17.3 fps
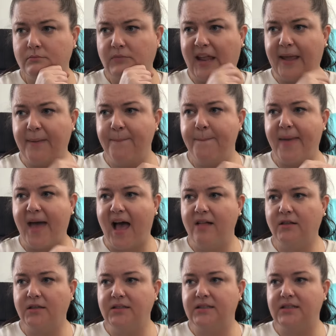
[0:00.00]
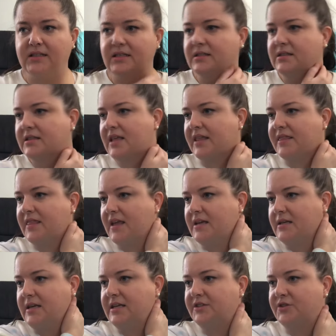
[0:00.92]
imbalances that they
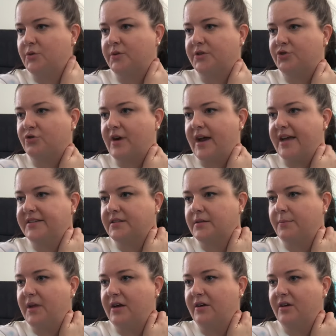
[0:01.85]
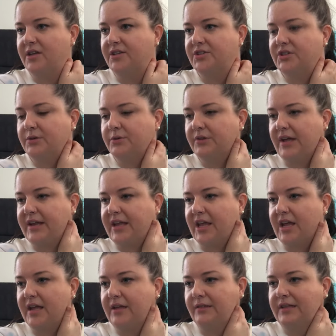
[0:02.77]
need to address. I'm hearing too, like
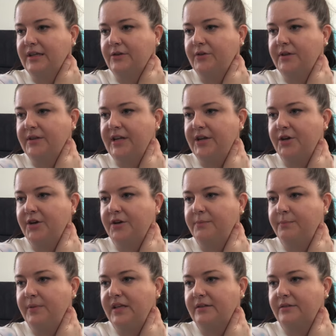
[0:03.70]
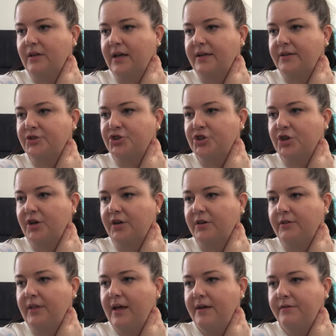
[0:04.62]
it literally could be like
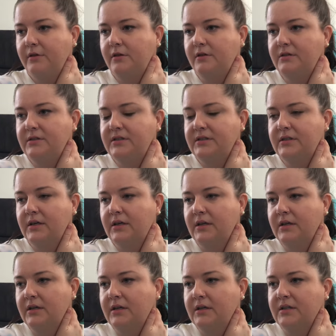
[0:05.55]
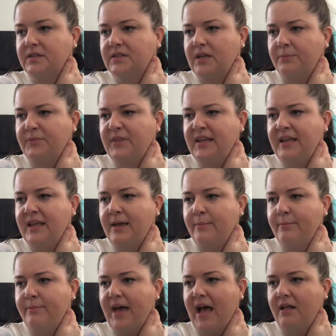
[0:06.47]
sugar levels, something
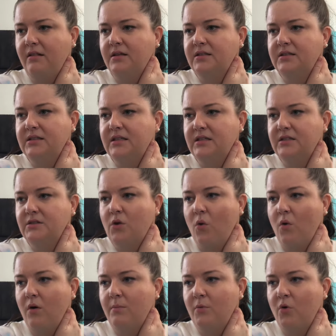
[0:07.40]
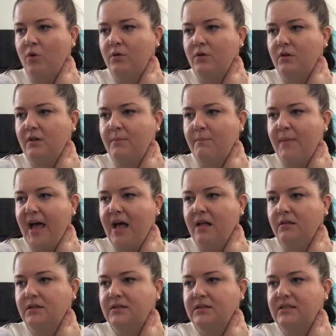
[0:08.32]
imbalances, hormonal
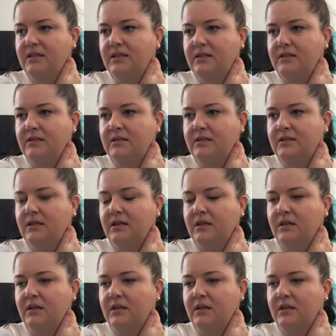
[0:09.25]
imbalances,